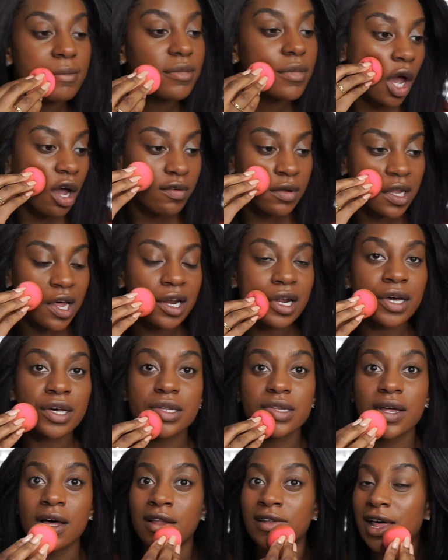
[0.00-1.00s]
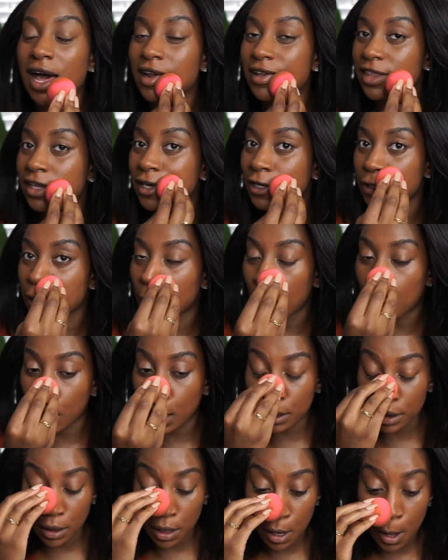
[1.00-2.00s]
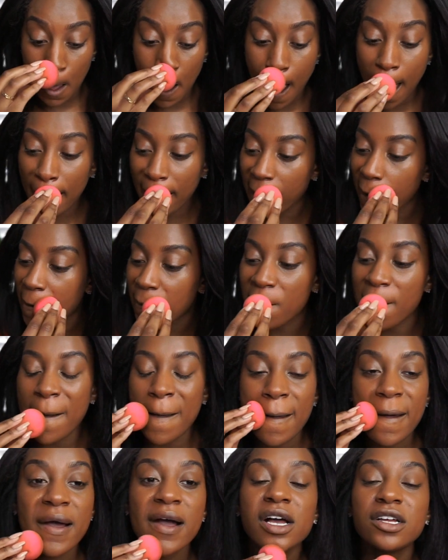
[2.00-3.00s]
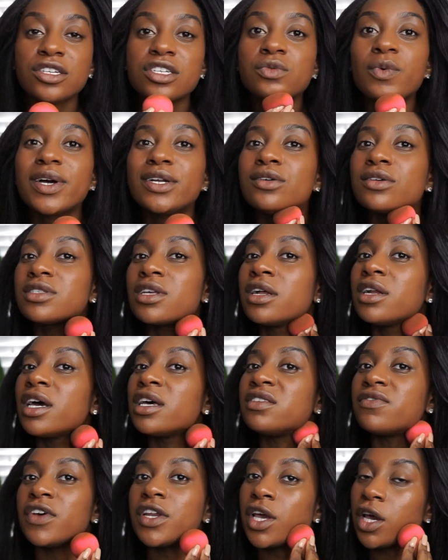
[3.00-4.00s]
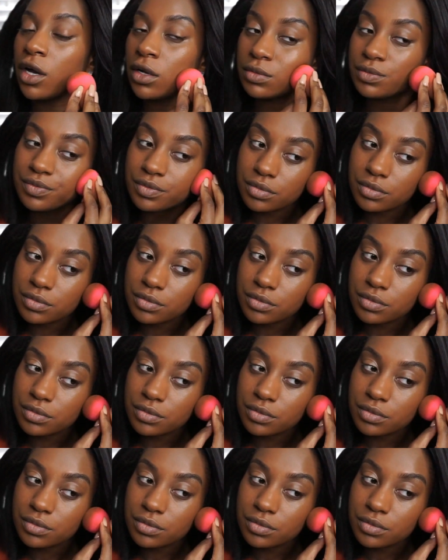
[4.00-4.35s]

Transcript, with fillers: I have a lot of things going on, y'all. I can't wait. Just wait till Sunday's video.